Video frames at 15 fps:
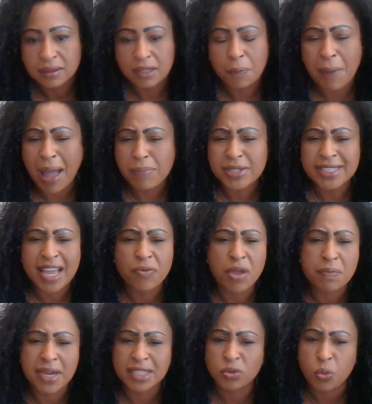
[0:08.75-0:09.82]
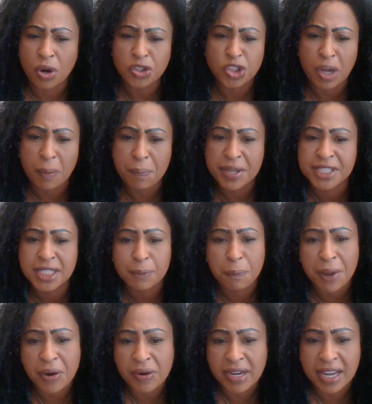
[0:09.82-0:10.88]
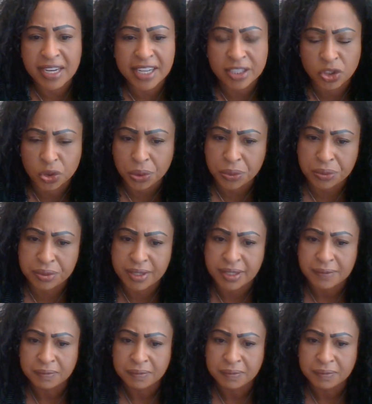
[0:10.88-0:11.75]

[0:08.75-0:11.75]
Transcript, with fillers: The Bible says we must worship in spirit and in truth.